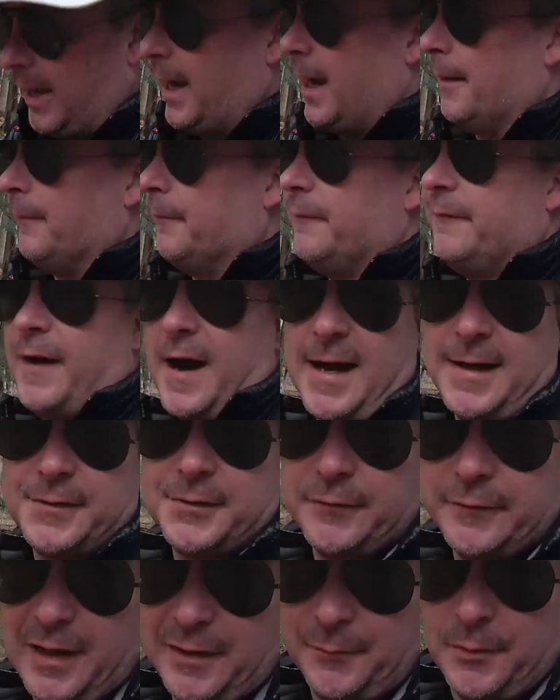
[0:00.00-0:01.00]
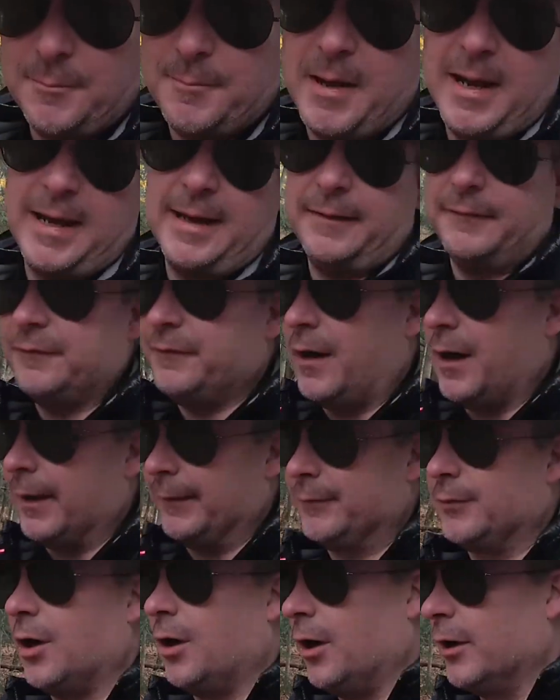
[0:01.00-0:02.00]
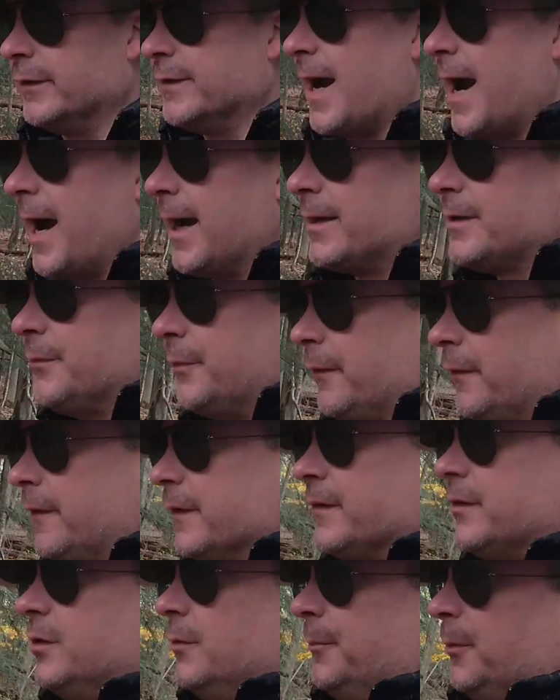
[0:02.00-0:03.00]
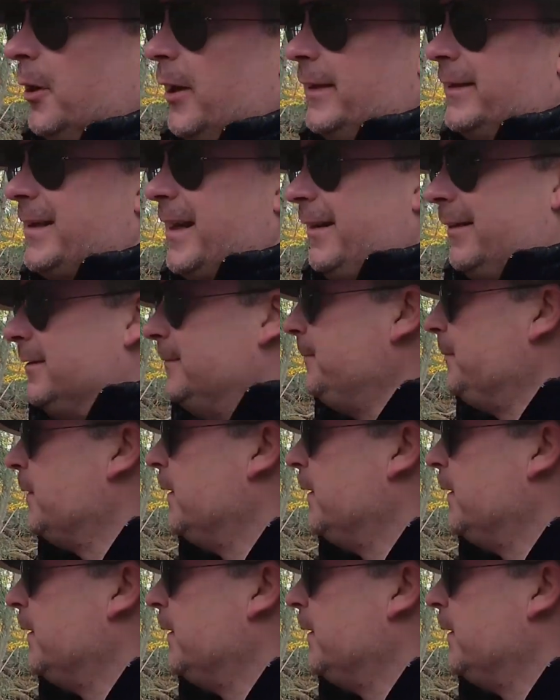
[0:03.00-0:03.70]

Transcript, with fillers: camp faster than we made five contacts with the super antenna.